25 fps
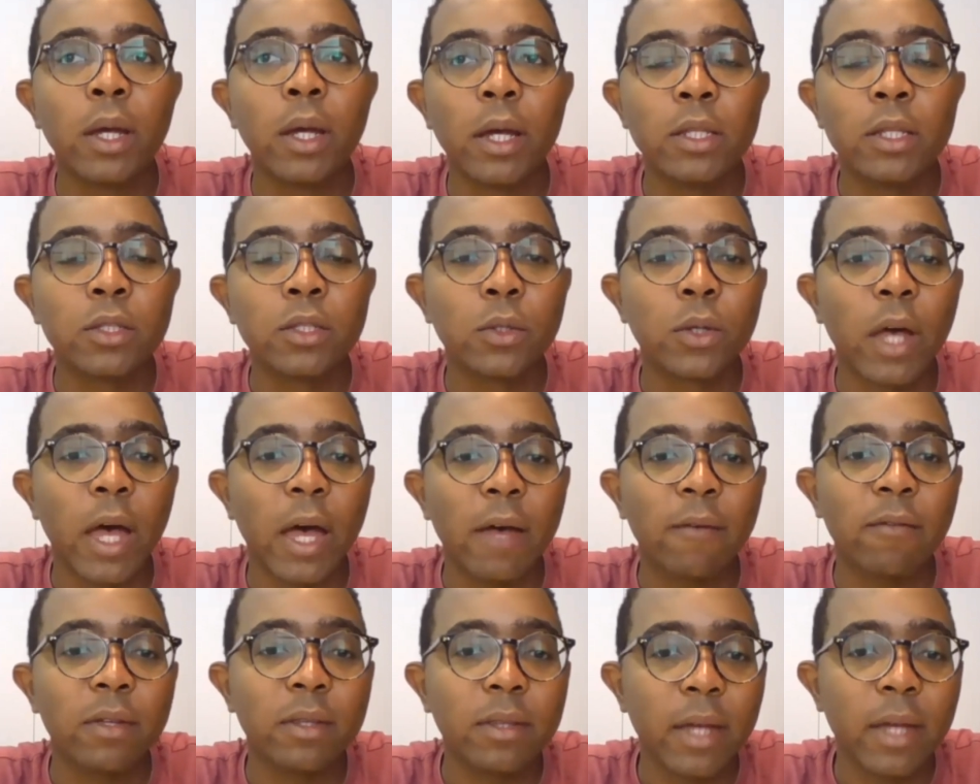And so
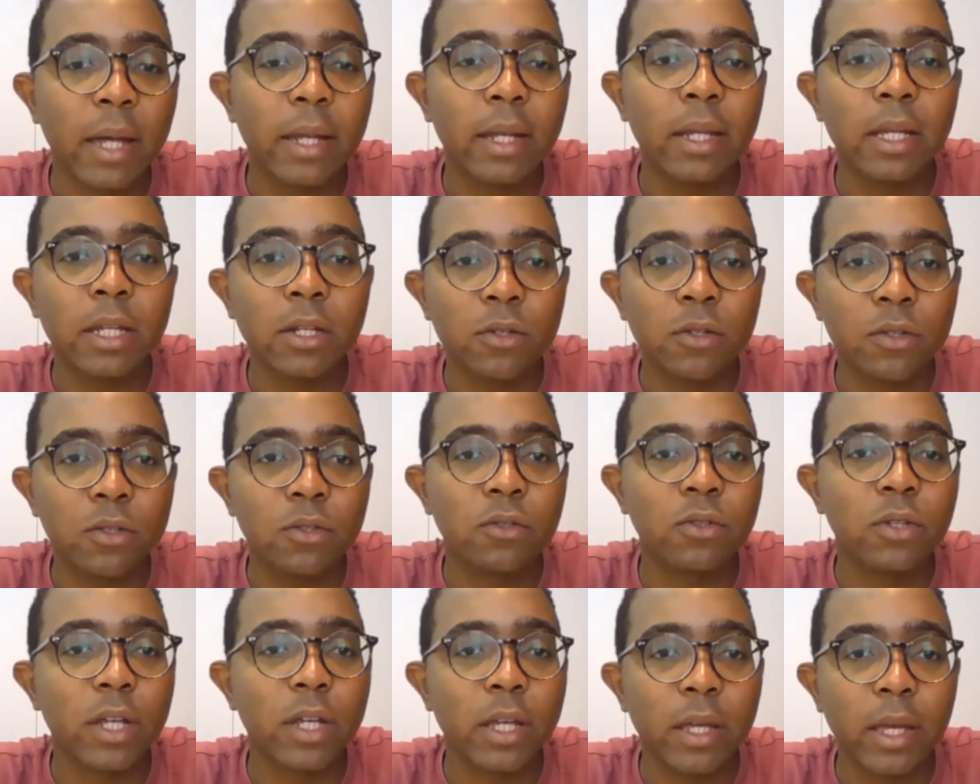having that
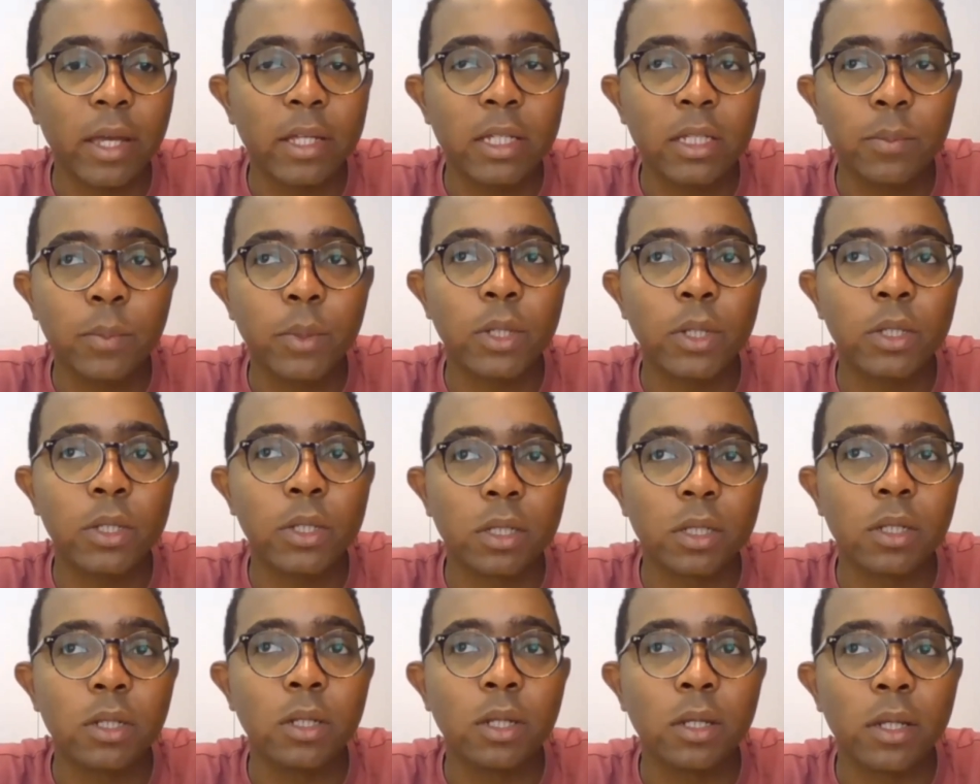industry experience
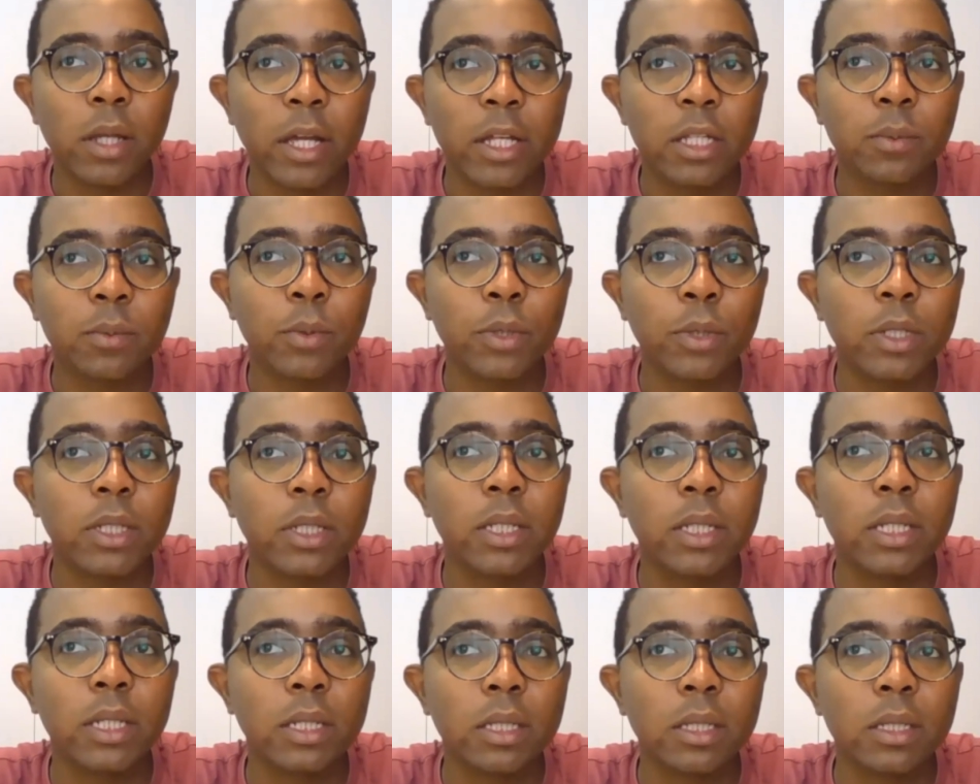and
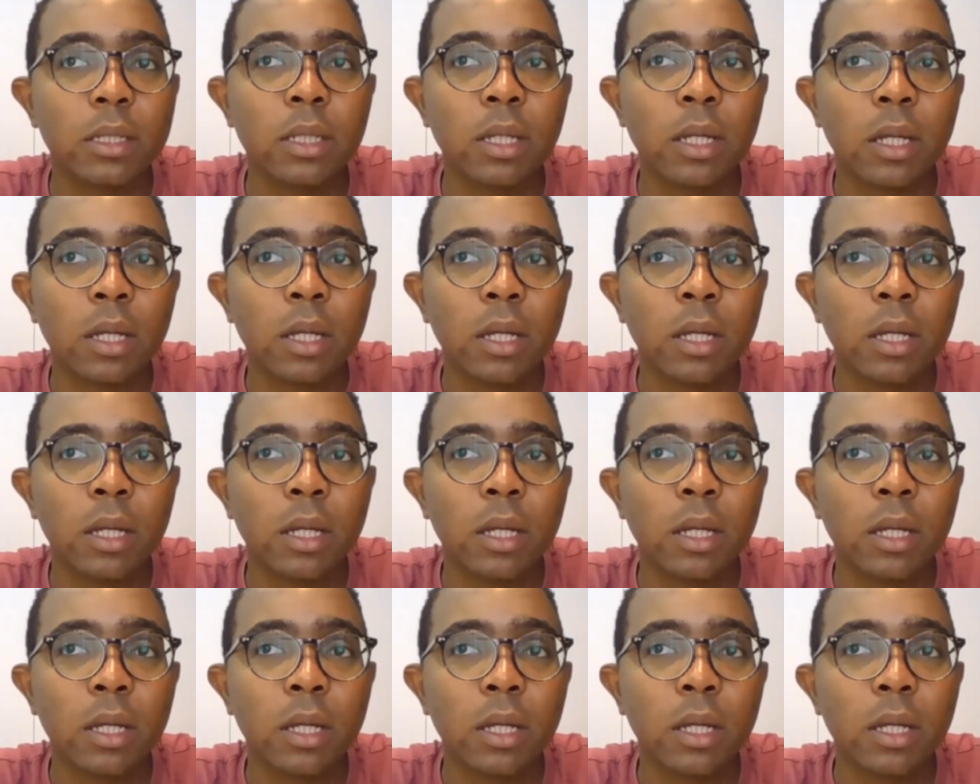expertise